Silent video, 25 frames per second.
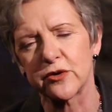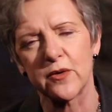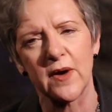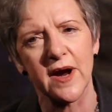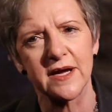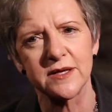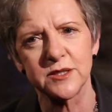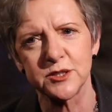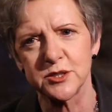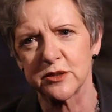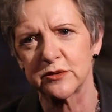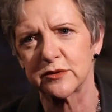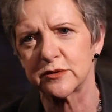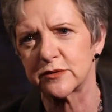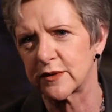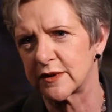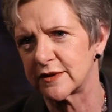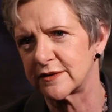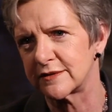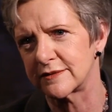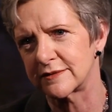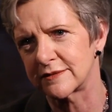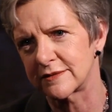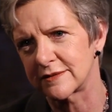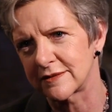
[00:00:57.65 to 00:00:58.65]
your
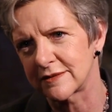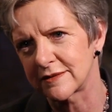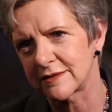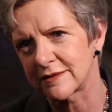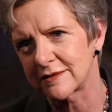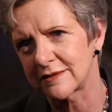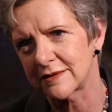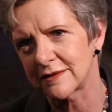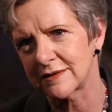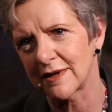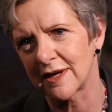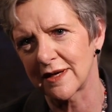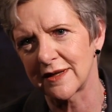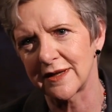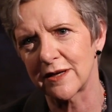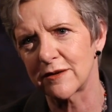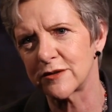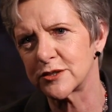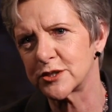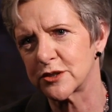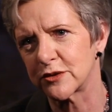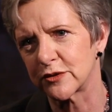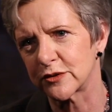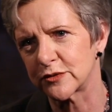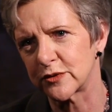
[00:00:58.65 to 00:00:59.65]
grandchildren and
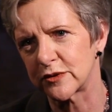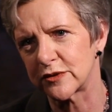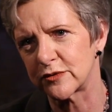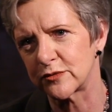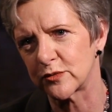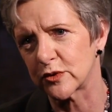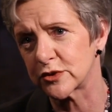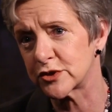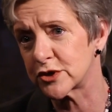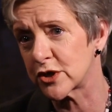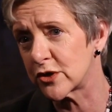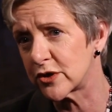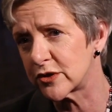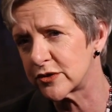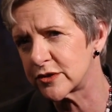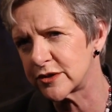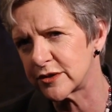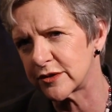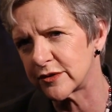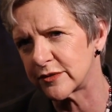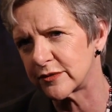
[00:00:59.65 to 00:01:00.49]
their children will turn